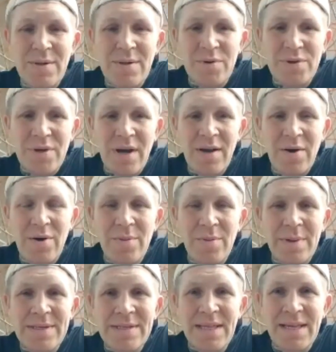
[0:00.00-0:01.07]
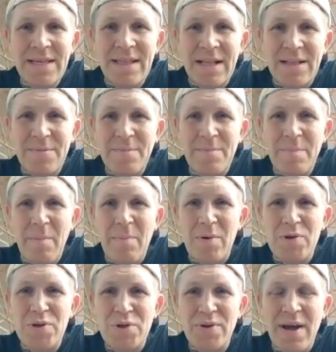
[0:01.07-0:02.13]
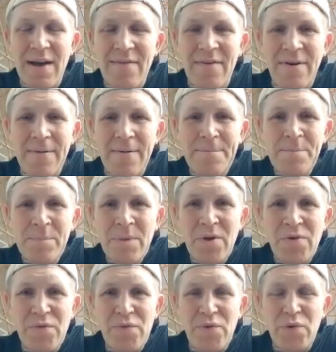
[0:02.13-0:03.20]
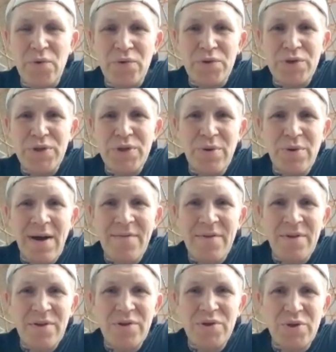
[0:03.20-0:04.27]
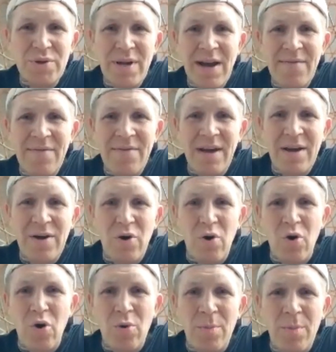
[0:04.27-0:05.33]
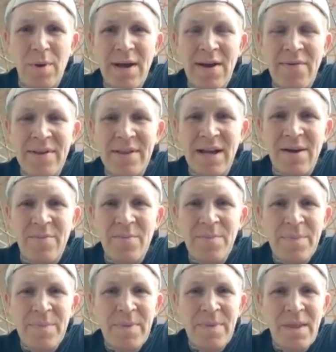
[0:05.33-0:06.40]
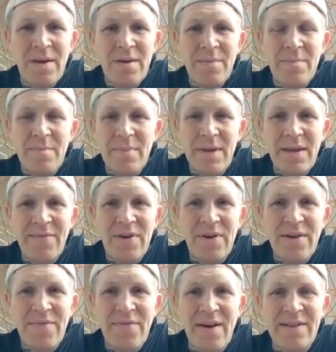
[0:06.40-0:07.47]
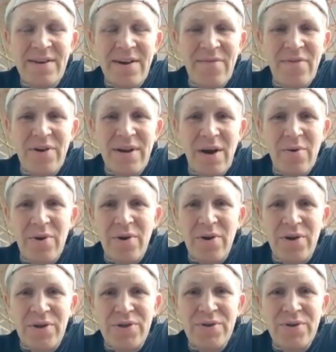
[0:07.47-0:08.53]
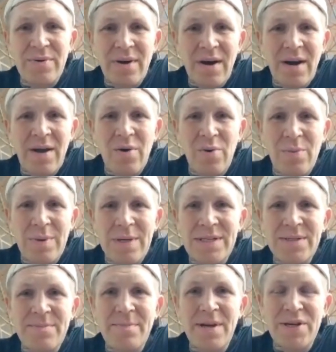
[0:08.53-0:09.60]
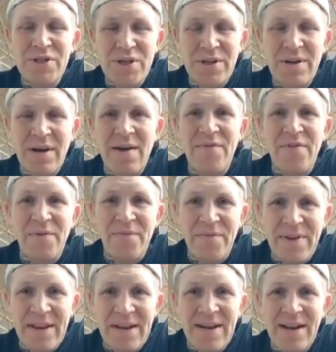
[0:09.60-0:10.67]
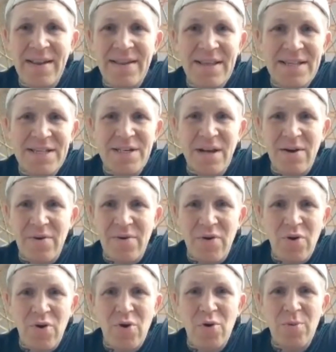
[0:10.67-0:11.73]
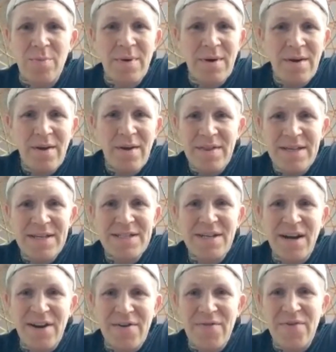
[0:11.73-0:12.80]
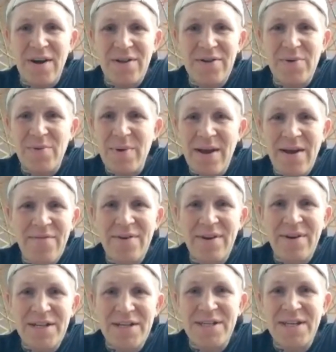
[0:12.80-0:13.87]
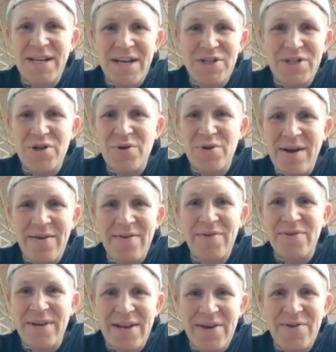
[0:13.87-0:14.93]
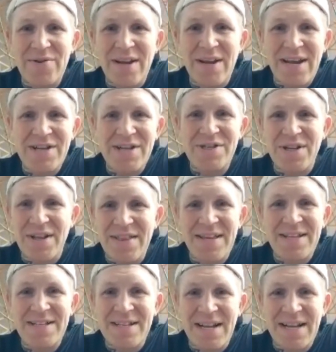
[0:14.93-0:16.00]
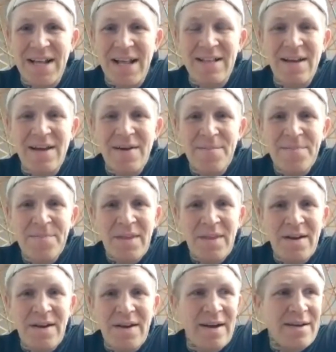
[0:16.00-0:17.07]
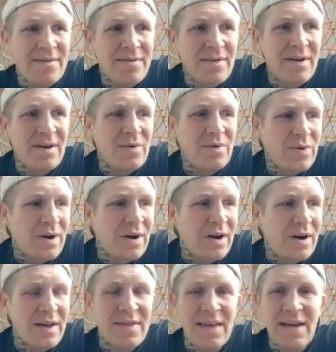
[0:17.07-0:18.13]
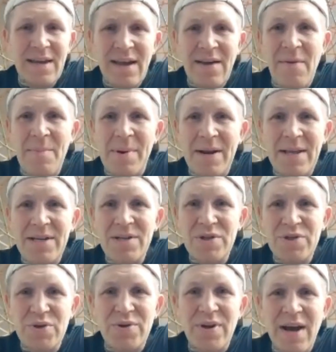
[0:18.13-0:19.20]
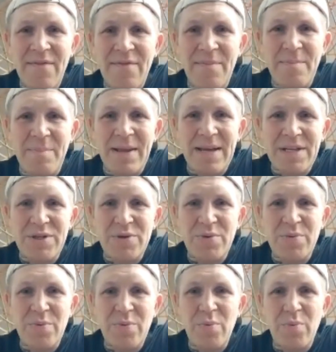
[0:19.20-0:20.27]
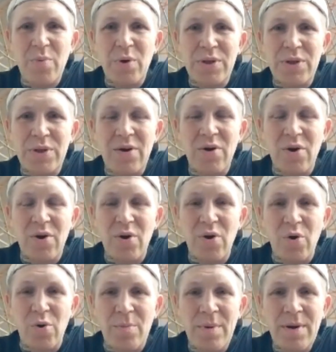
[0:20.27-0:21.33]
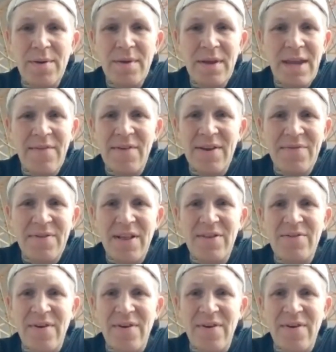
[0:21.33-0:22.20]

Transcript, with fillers: it was i always think that people should have roots you have should have like home every time even if i travel now a lot i always mention i'm from finland this is our home this kind of country we have nice nature we have good education things like that i i think everybody should have place what they call home even if they